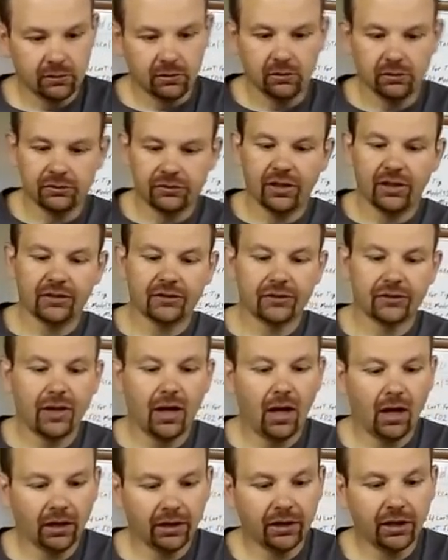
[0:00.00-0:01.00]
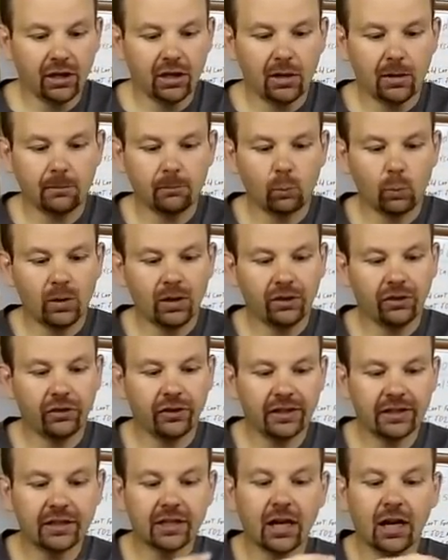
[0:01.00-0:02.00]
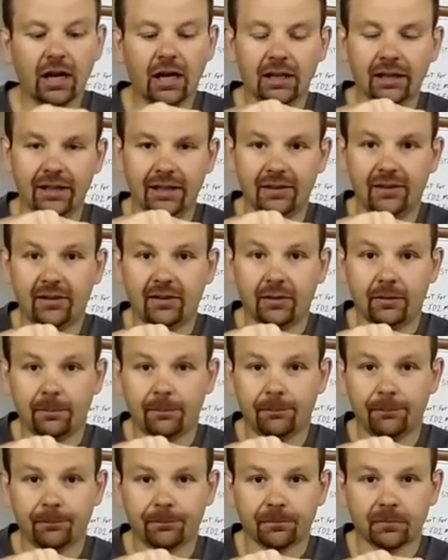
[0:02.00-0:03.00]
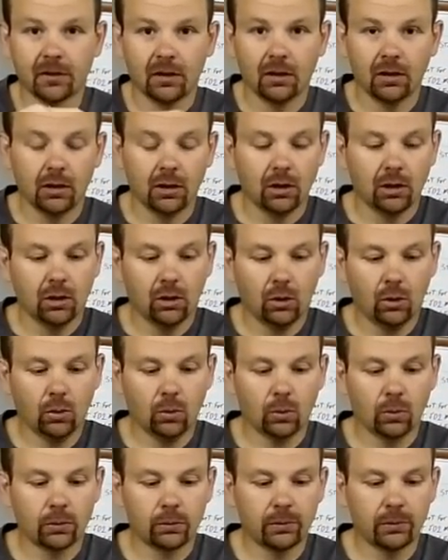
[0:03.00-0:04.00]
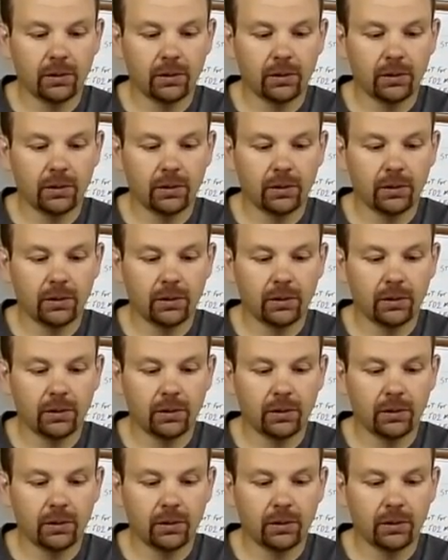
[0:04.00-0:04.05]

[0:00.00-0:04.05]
does not come with the collet or